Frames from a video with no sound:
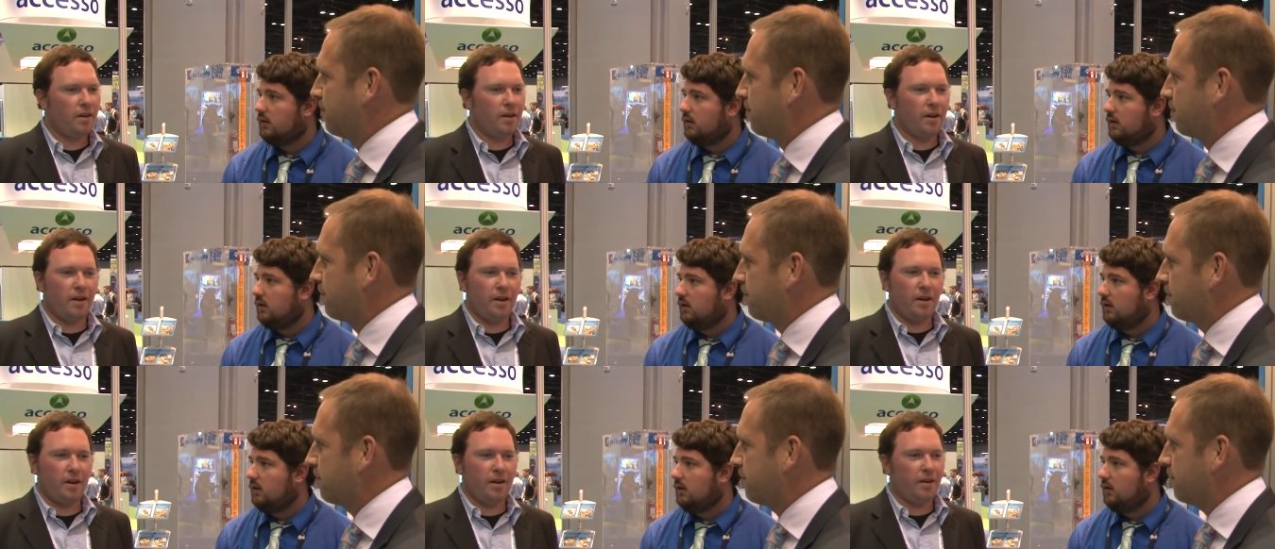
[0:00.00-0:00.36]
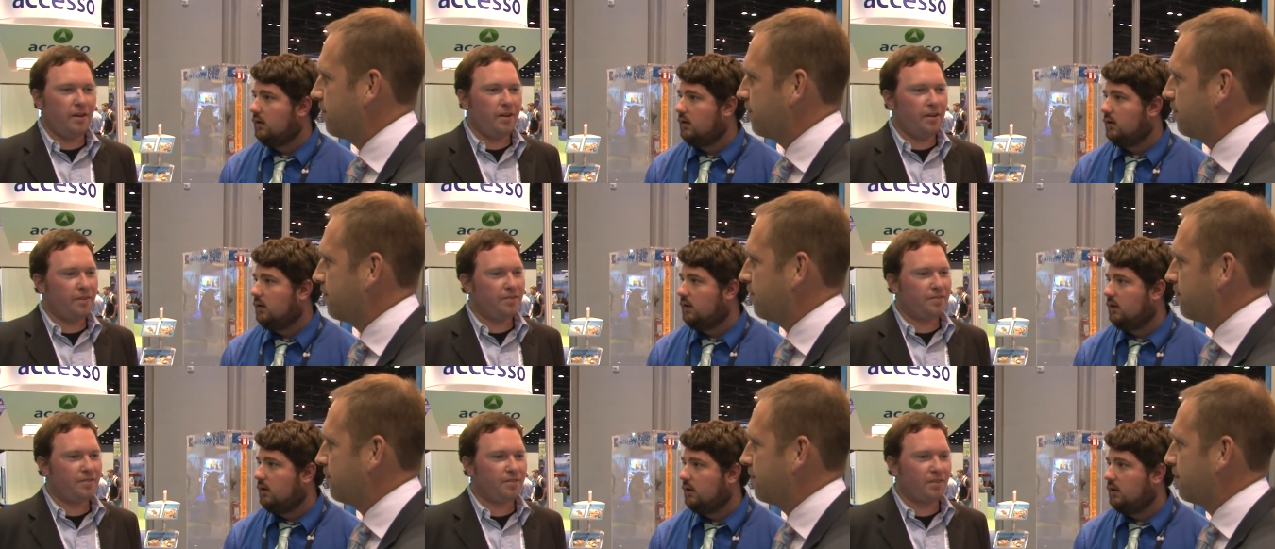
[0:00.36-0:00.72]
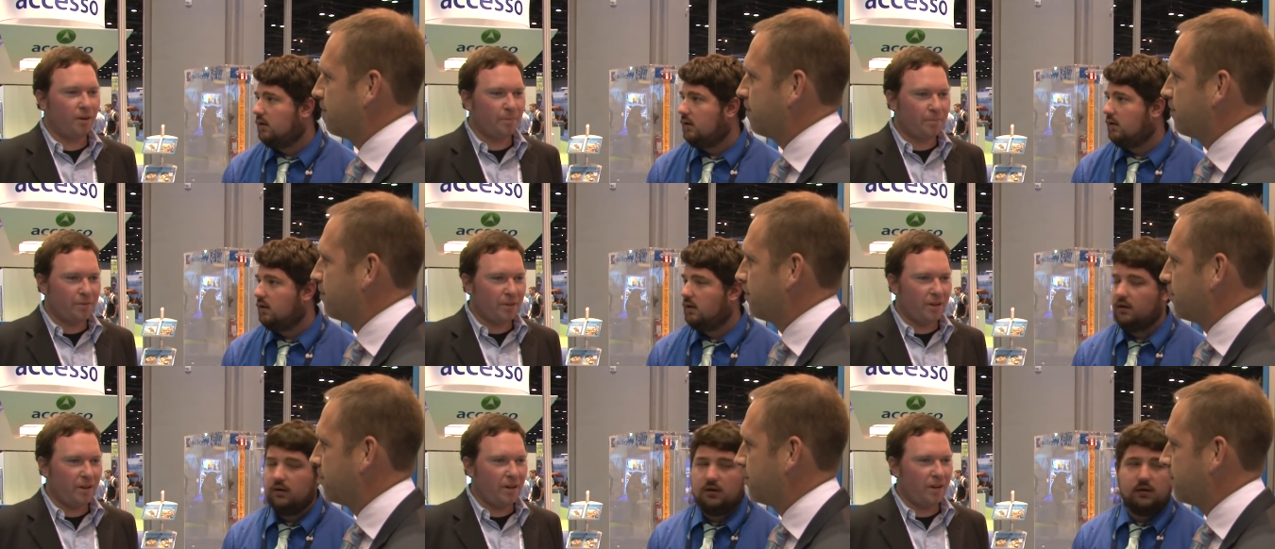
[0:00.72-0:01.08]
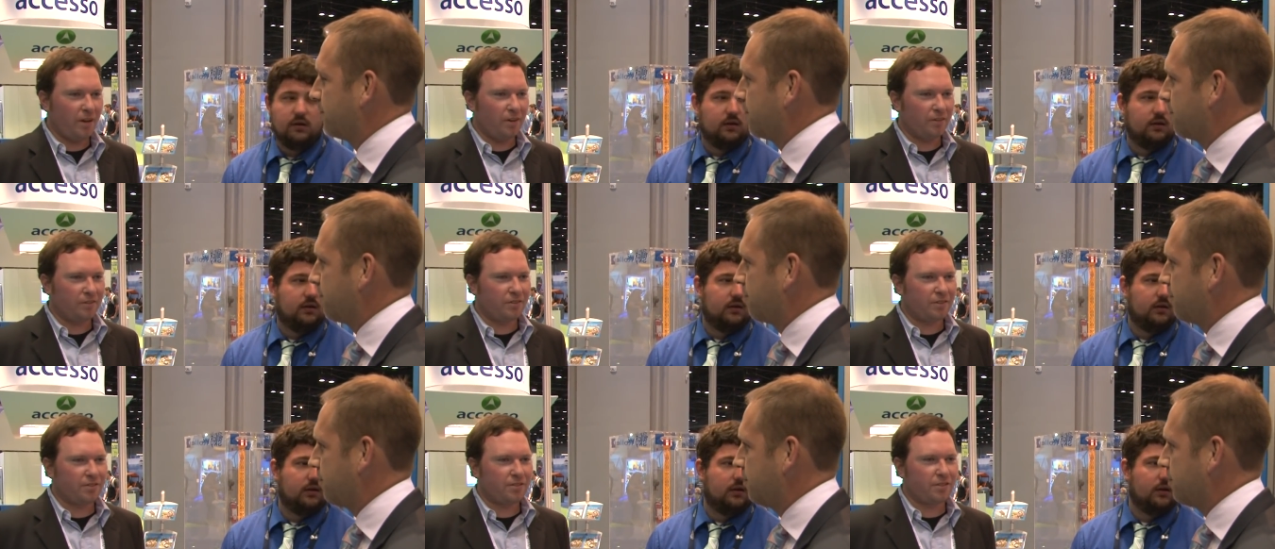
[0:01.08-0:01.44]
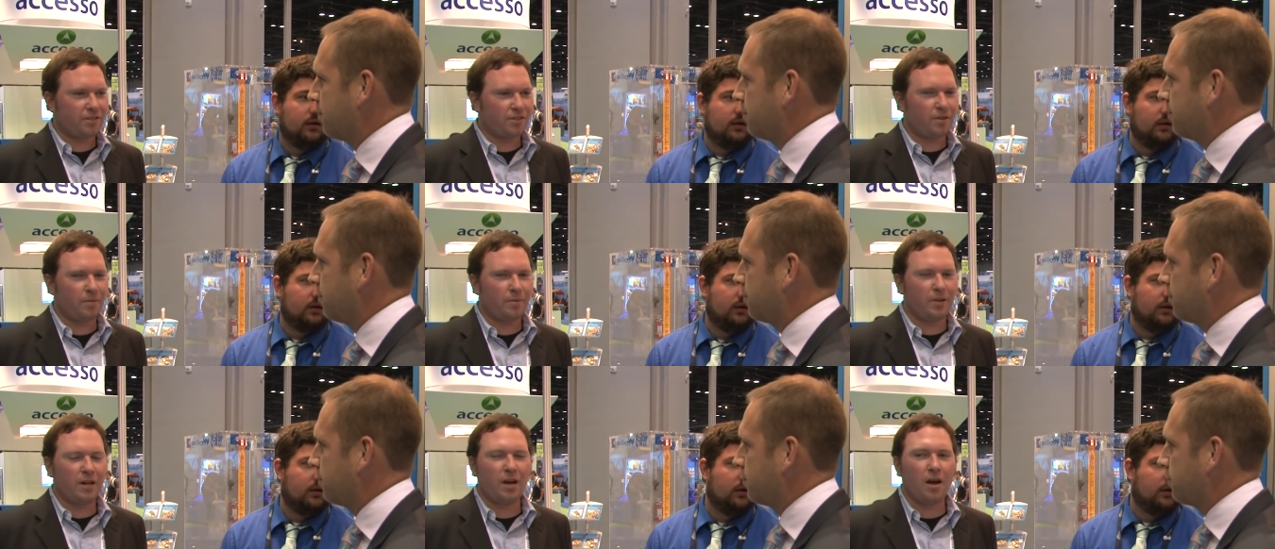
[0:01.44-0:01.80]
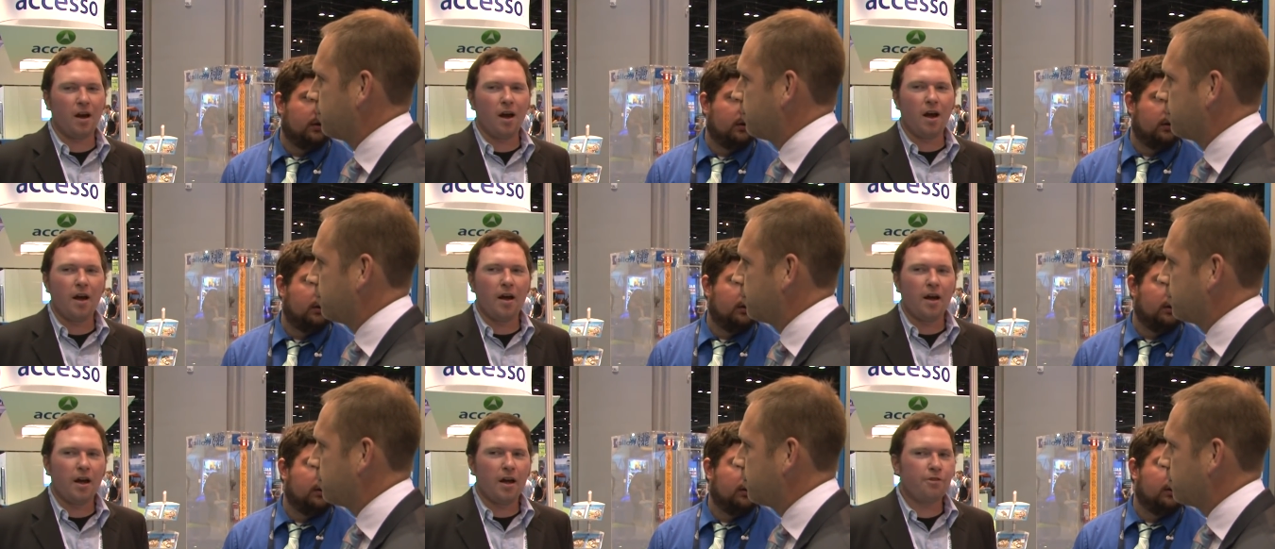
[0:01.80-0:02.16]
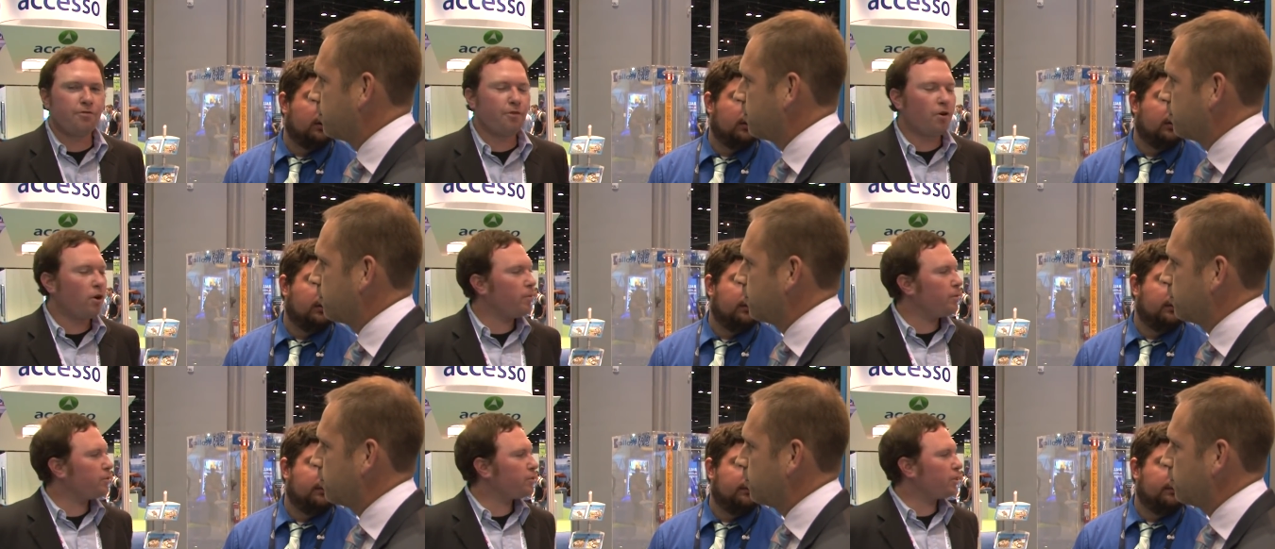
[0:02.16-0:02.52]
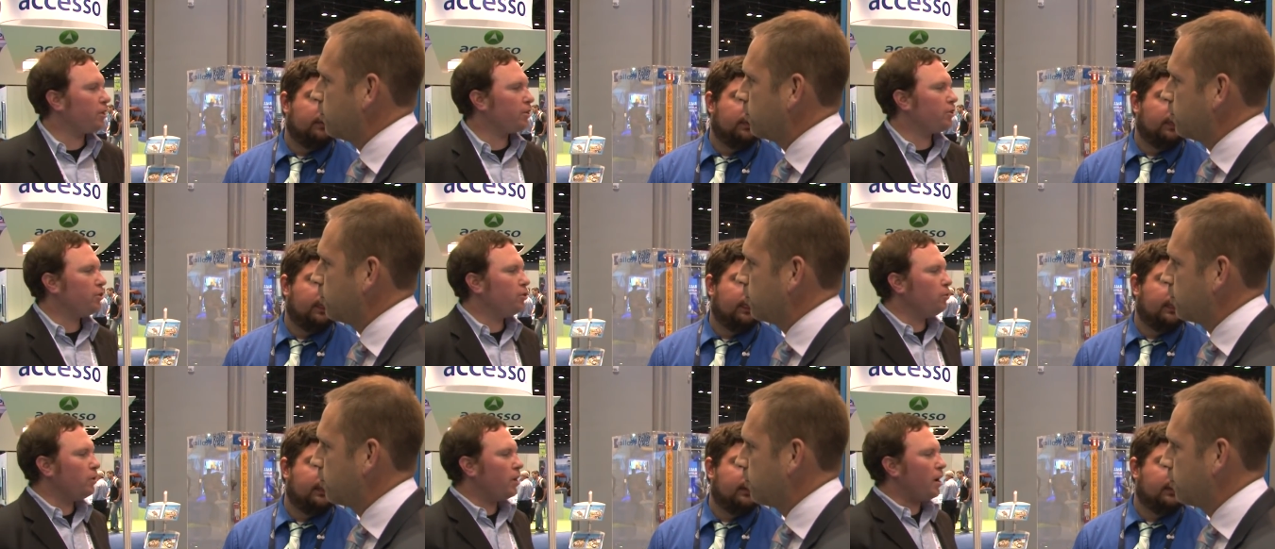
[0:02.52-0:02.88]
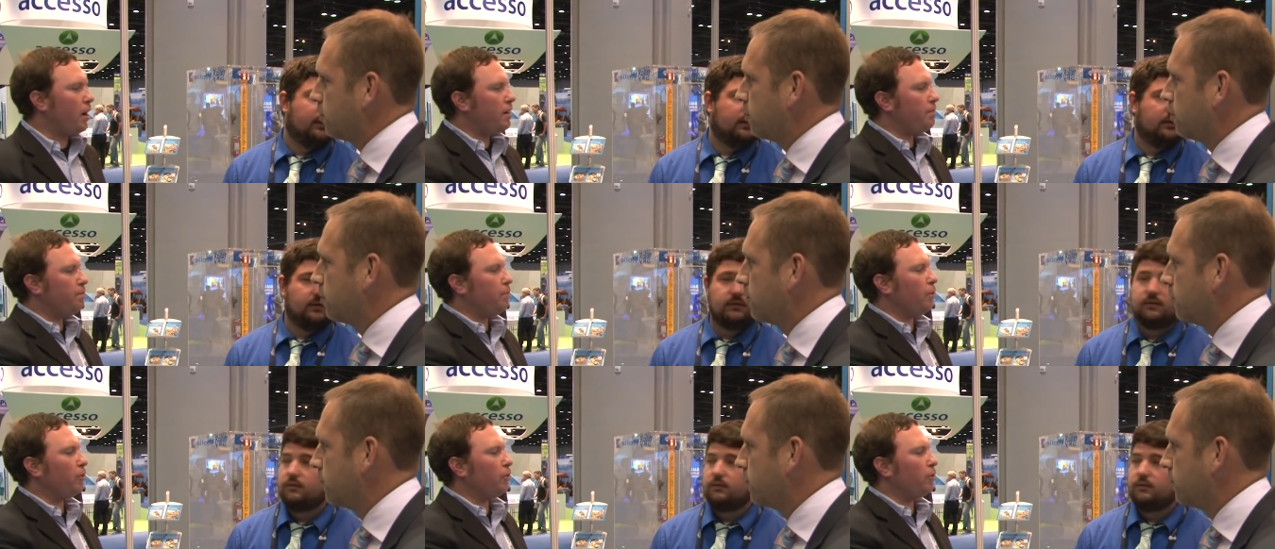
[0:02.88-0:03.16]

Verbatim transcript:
Speaker 1: It, it is something else. It's just going to be, it's very much like you and I